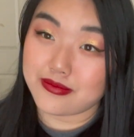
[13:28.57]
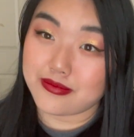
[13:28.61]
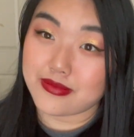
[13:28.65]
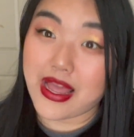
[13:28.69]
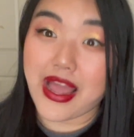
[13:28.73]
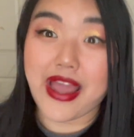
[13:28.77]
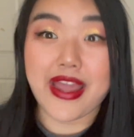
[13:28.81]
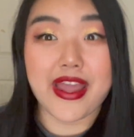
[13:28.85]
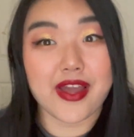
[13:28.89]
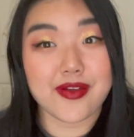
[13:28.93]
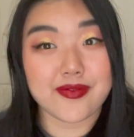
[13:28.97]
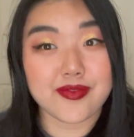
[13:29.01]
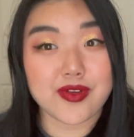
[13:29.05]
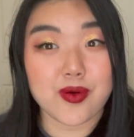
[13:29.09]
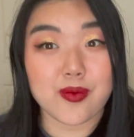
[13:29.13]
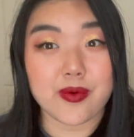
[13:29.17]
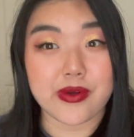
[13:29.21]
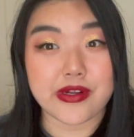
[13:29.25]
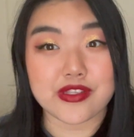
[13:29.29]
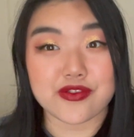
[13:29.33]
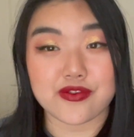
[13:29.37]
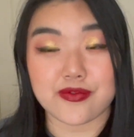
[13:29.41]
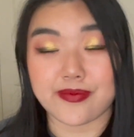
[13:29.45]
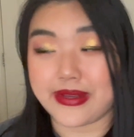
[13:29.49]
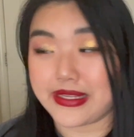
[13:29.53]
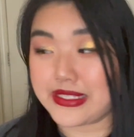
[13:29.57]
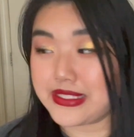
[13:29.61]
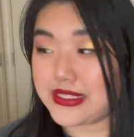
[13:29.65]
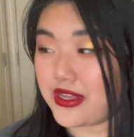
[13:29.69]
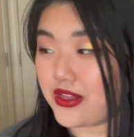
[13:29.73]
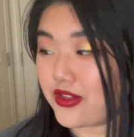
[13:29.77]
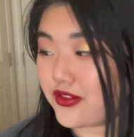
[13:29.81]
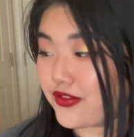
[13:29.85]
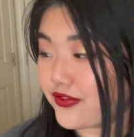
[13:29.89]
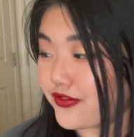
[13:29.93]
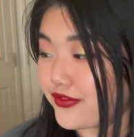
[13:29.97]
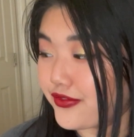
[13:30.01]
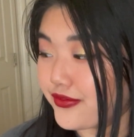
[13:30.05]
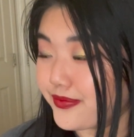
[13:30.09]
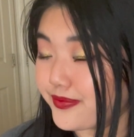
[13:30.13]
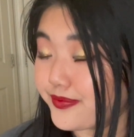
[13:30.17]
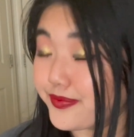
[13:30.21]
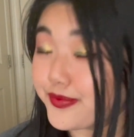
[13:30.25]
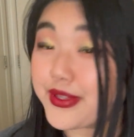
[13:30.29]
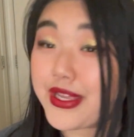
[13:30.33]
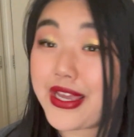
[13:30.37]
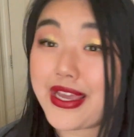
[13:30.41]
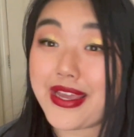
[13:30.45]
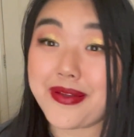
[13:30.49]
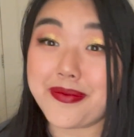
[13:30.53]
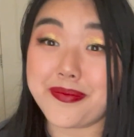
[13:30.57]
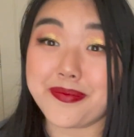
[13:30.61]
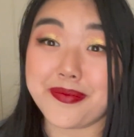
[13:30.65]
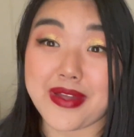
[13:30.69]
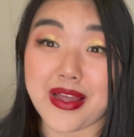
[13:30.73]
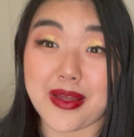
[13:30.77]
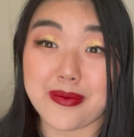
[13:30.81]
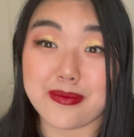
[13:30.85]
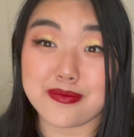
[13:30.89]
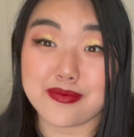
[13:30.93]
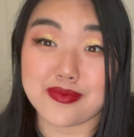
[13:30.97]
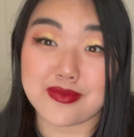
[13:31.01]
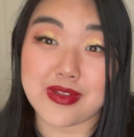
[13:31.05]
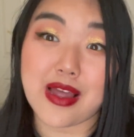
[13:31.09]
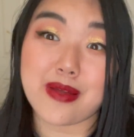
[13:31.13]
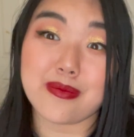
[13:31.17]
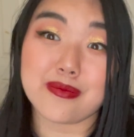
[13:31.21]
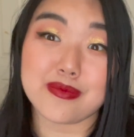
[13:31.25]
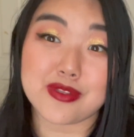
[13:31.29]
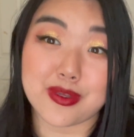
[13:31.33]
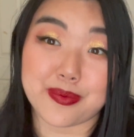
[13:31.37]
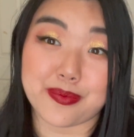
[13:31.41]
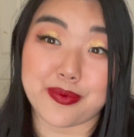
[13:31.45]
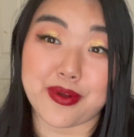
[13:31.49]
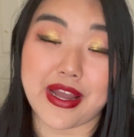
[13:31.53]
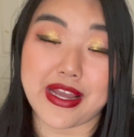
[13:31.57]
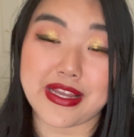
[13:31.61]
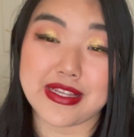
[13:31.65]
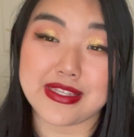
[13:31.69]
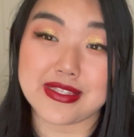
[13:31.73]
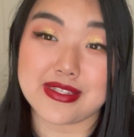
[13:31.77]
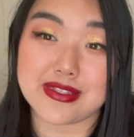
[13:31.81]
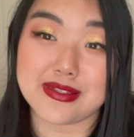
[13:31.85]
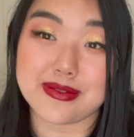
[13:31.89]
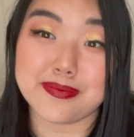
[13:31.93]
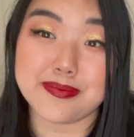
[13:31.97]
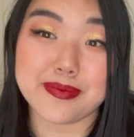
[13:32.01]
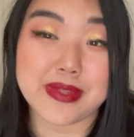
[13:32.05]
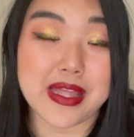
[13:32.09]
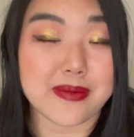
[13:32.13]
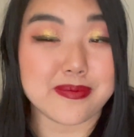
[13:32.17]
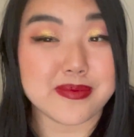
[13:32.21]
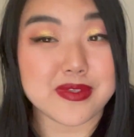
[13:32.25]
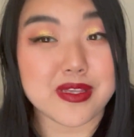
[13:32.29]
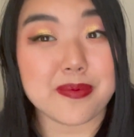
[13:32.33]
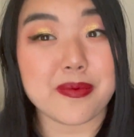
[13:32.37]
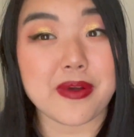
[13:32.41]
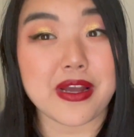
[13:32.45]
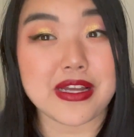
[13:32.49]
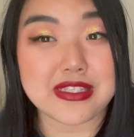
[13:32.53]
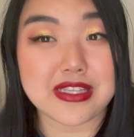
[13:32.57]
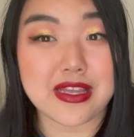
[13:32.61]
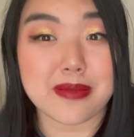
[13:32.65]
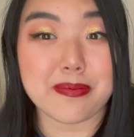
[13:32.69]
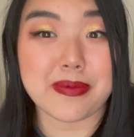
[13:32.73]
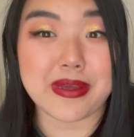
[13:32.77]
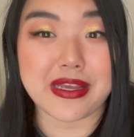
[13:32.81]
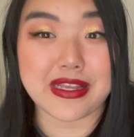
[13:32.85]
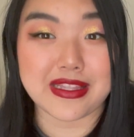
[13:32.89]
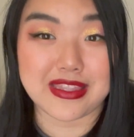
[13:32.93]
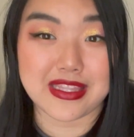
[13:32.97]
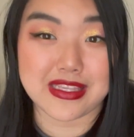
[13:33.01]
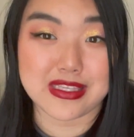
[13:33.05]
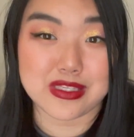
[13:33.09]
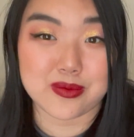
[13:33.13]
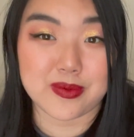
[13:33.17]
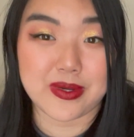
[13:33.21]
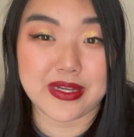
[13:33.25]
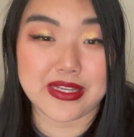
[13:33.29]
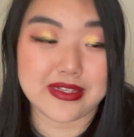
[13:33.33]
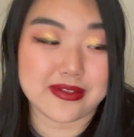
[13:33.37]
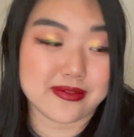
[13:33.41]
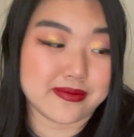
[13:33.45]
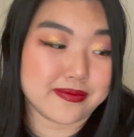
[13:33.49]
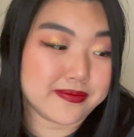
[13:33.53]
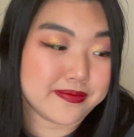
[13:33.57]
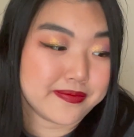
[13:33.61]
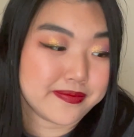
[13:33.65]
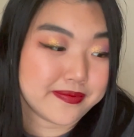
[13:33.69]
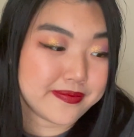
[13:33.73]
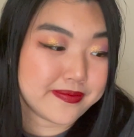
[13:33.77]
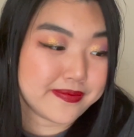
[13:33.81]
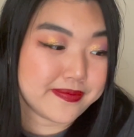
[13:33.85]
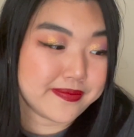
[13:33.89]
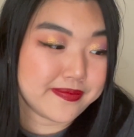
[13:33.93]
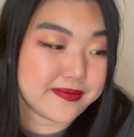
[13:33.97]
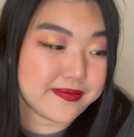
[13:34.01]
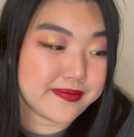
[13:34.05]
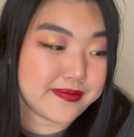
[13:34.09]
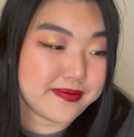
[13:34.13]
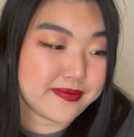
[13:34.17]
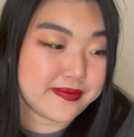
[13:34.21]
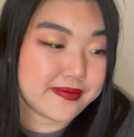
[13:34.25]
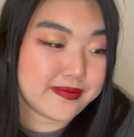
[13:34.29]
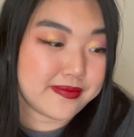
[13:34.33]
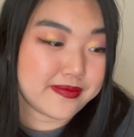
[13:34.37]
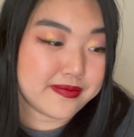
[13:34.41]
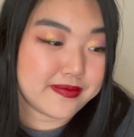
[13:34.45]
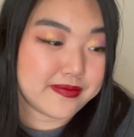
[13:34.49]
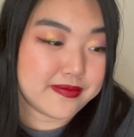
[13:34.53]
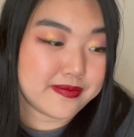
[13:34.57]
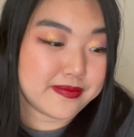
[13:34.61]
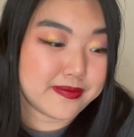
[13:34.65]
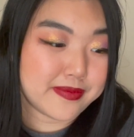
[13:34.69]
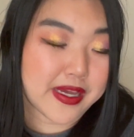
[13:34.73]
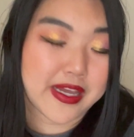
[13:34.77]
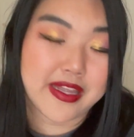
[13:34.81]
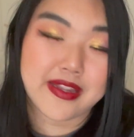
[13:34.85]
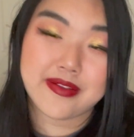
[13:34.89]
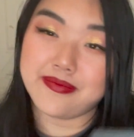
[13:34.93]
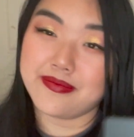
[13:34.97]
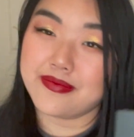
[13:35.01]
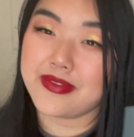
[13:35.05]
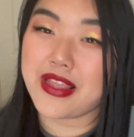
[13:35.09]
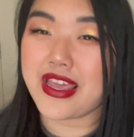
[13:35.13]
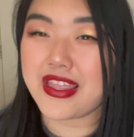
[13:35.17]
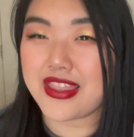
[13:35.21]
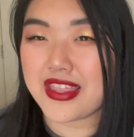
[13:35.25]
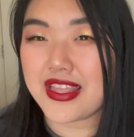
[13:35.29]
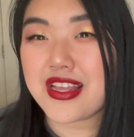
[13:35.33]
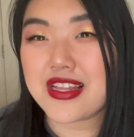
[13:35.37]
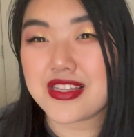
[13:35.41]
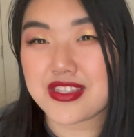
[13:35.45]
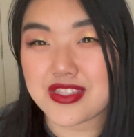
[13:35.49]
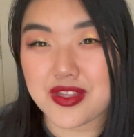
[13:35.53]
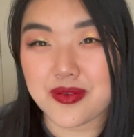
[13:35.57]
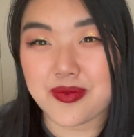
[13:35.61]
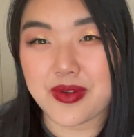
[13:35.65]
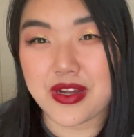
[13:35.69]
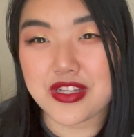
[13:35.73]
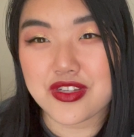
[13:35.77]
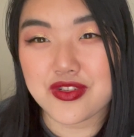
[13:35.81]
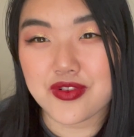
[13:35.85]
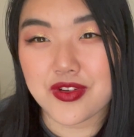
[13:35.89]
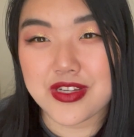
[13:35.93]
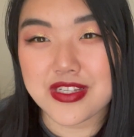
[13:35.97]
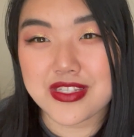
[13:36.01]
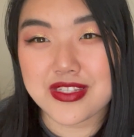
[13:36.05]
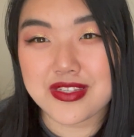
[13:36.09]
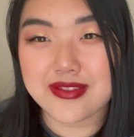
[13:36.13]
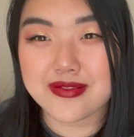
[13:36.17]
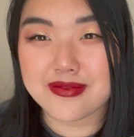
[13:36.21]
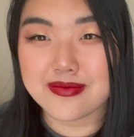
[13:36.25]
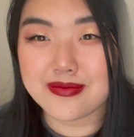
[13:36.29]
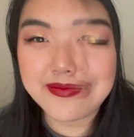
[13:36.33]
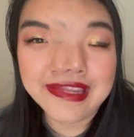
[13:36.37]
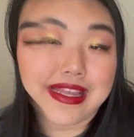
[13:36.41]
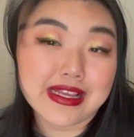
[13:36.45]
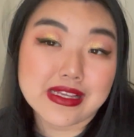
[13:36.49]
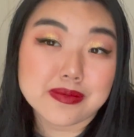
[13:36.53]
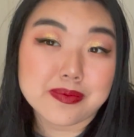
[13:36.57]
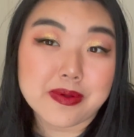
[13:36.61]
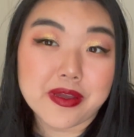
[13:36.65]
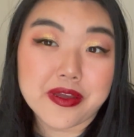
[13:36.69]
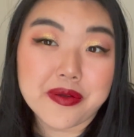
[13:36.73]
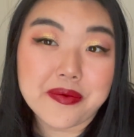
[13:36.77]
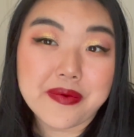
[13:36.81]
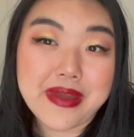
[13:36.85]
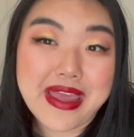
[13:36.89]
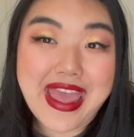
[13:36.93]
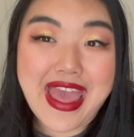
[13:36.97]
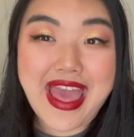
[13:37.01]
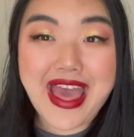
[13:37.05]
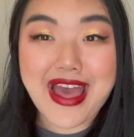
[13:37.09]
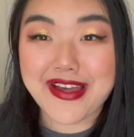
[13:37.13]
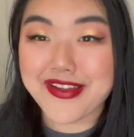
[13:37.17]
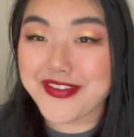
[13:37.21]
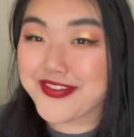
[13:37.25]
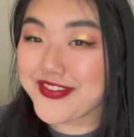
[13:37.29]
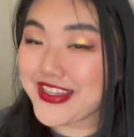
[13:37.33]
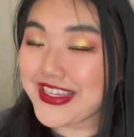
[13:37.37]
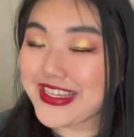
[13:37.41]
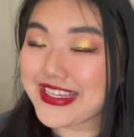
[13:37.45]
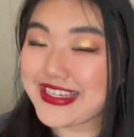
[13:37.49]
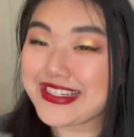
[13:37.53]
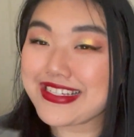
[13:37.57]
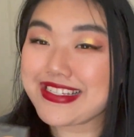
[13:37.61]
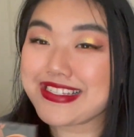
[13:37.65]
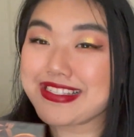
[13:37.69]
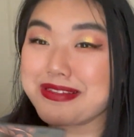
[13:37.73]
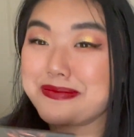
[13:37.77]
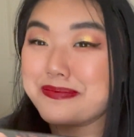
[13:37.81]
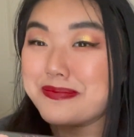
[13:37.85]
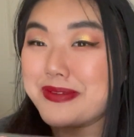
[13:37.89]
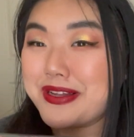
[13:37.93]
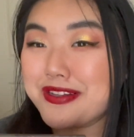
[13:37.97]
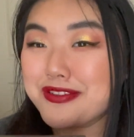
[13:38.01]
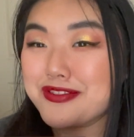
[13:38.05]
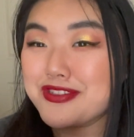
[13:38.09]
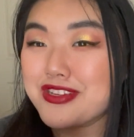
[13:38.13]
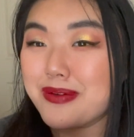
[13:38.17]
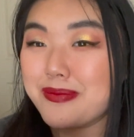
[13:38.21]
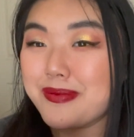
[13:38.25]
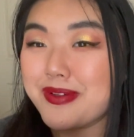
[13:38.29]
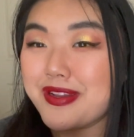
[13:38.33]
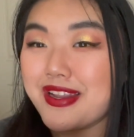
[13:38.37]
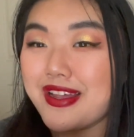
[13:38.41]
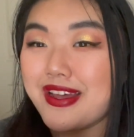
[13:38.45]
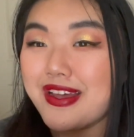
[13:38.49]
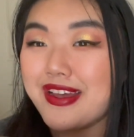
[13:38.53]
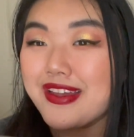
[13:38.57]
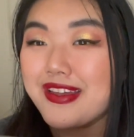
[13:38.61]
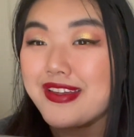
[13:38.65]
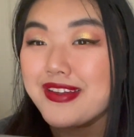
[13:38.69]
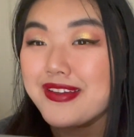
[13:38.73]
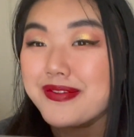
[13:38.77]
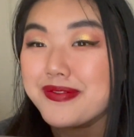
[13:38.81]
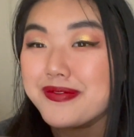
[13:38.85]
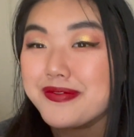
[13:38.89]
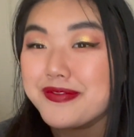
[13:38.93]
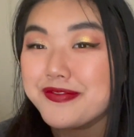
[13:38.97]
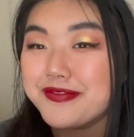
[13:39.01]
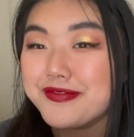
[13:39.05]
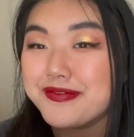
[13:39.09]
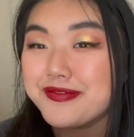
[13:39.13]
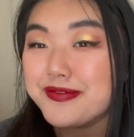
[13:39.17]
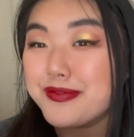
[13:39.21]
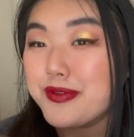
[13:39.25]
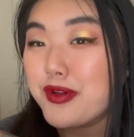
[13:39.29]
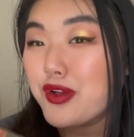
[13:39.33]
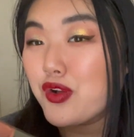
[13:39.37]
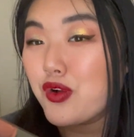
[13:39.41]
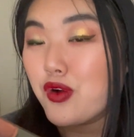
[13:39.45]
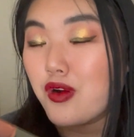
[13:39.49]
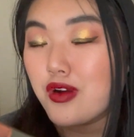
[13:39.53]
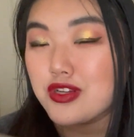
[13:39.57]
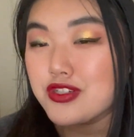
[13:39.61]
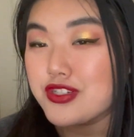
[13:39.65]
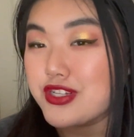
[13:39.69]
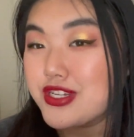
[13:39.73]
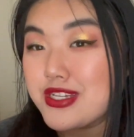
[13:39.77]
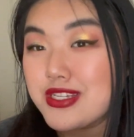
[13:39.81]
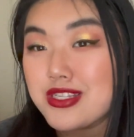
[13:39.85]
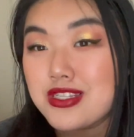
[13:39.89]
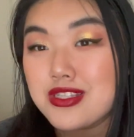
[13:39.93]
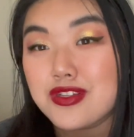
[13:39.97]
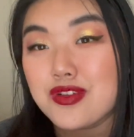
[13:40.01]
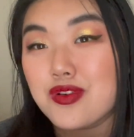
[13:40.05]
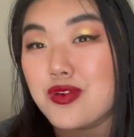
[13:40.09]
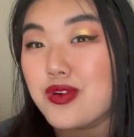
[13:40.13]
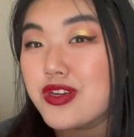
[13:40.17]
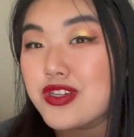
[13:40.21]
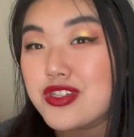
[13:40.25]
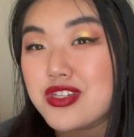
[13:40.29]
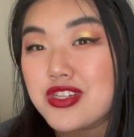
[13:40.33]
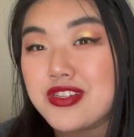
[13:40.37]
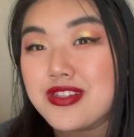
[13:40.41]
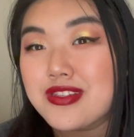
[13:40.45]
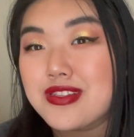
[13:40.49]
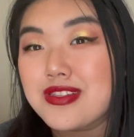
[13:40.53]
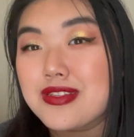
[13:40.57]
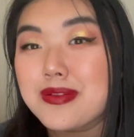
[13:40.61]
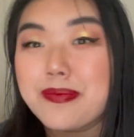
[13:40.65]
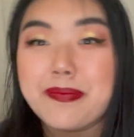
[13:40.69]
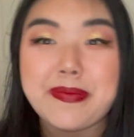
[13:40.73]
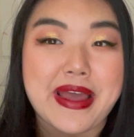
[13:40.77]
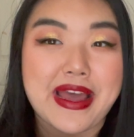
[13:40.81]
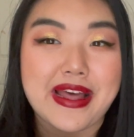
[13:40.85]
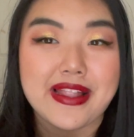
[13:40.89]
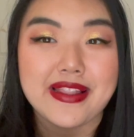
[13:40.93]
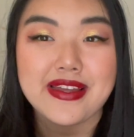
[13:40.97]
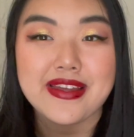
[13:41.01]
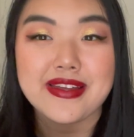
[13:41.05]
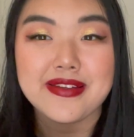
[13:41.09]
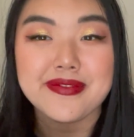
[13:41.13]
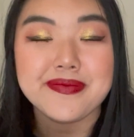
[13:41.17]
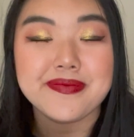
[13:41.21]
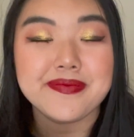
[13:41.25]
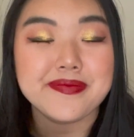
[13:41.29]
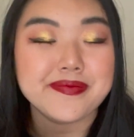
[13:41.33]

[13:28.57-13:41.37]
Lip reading: I have no words for myself. Okay, I'm surprised. I'm surprised I picked this one, but I think it's the right choice. Next pairing we have is Mel Gemini, gorgeous, gorgeous palette,